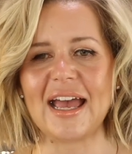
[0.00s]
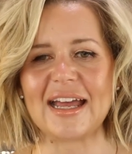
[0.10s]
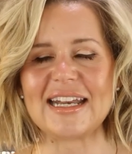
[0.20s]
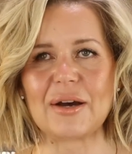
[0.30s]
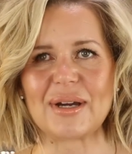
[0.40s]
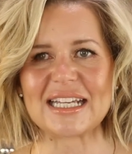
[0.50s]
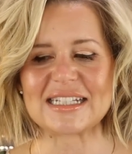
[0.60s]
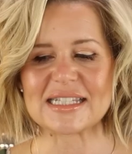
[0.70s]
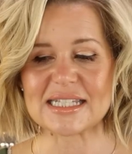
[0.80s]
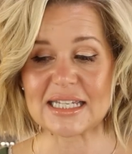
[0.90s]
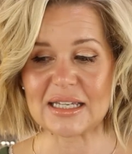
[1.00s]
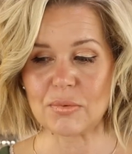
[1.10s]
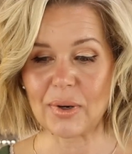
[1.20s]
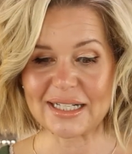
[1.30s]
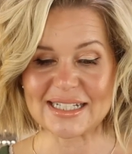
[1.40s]
and now I can see
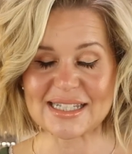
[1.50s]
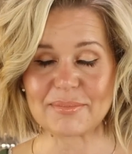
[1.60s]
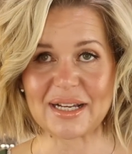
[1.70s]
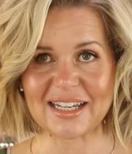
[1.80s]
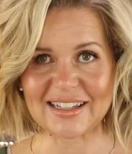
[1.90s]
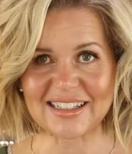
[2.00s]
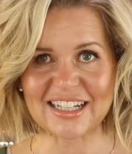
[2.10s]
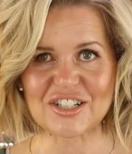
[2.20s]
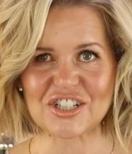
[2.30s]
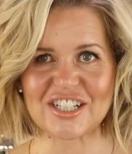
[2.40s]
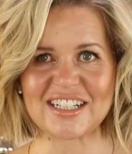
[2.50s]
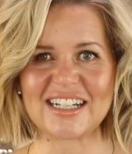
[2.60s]
what is in my collection,